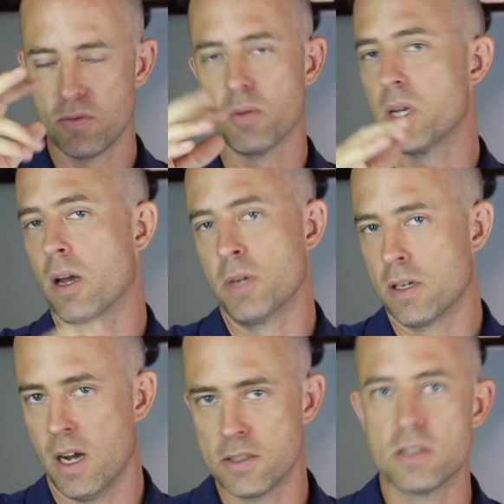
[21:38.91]
for becoming
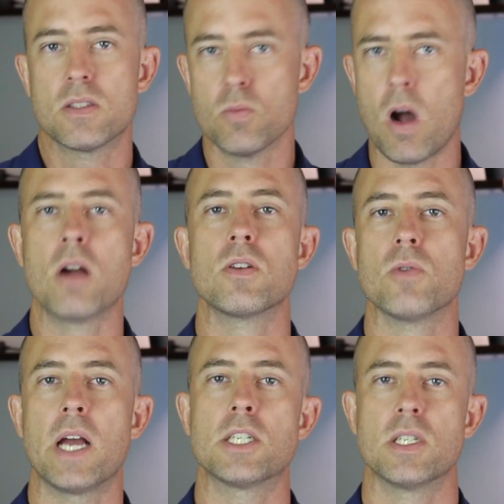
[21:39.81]
conscious the wrong
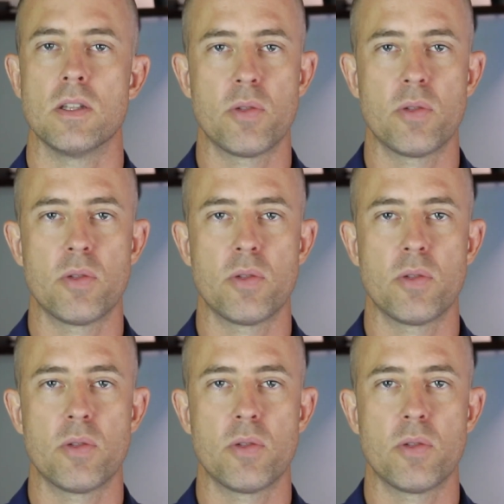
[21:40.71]
direction.